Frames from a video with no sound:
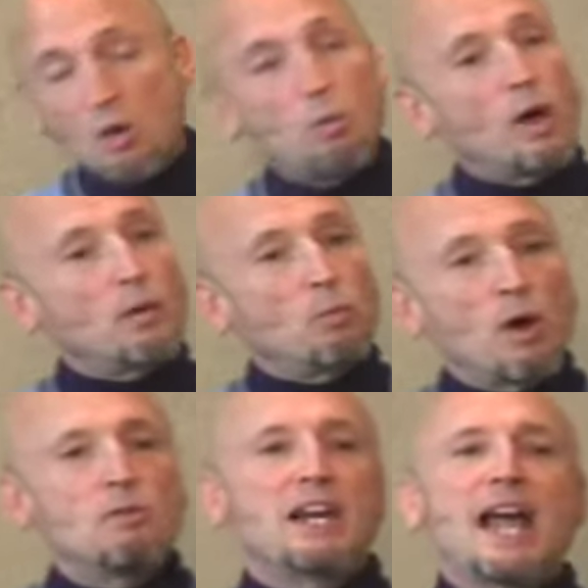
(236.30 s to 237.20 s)
What
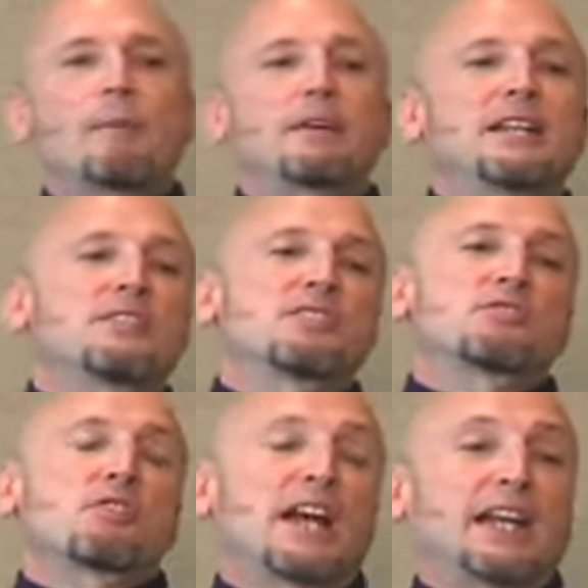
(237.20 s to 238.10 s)
won't happen in this
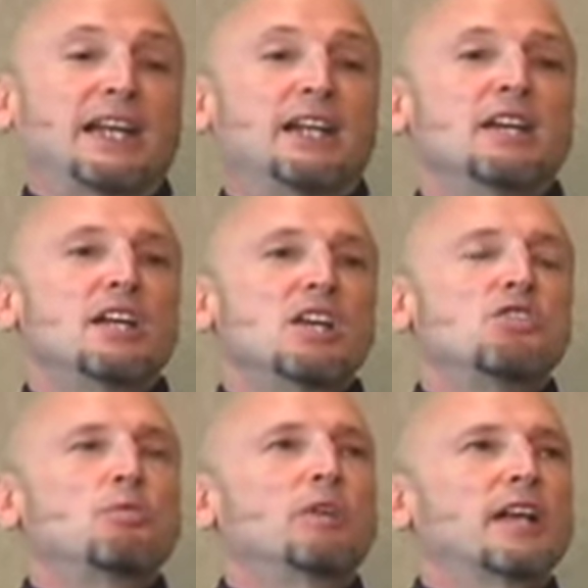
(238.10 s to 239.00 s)
training
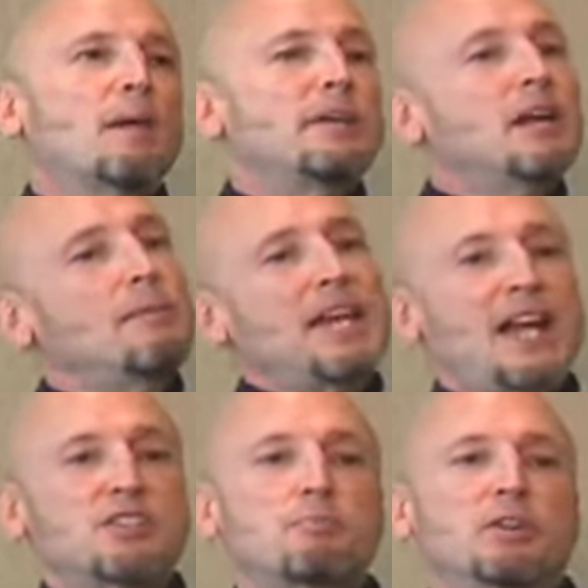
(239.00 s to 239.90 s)
is you will not become an
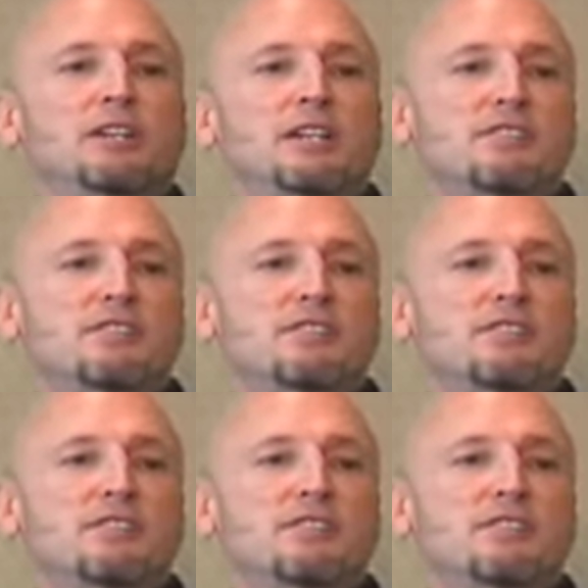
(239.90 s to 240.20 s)
expert in